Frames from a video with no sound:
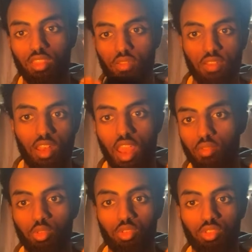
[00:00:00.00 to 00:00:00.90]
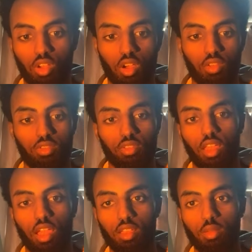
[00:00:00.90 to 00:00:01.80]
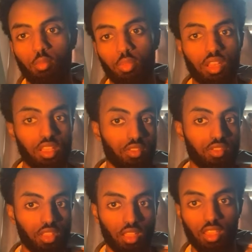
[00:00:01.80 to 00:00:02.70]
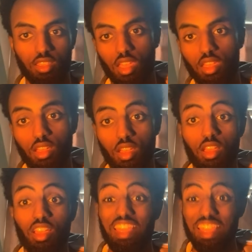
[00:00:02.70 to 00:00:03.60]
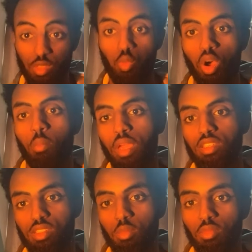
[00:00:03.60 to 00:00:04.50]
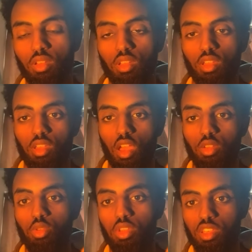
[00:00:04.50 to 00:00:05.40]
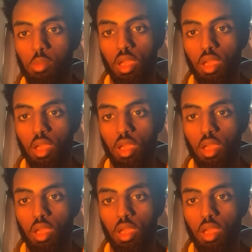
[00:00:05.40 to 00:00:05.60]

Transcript: different levels of like beliefs that they take is what makes them a unique